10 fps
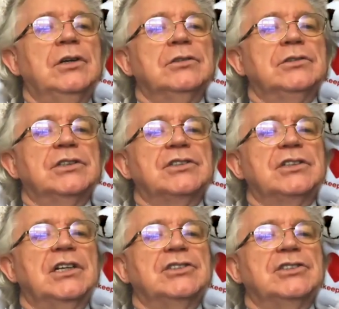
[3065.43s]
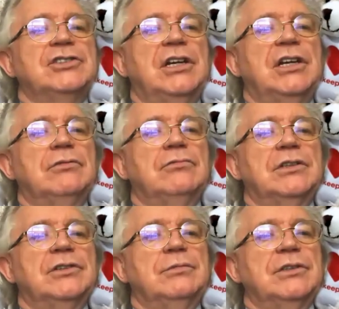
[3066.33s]
Just a nice general run
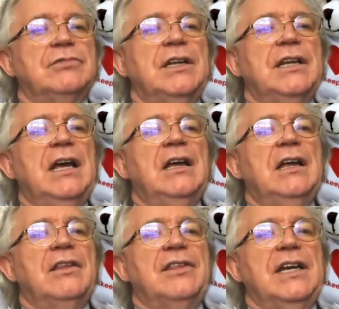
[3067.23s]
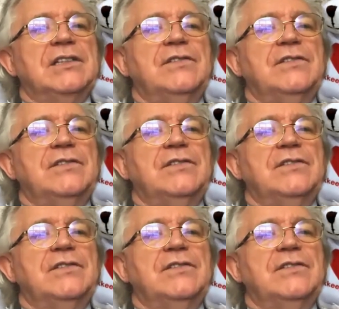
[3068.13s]
through, please. Thanks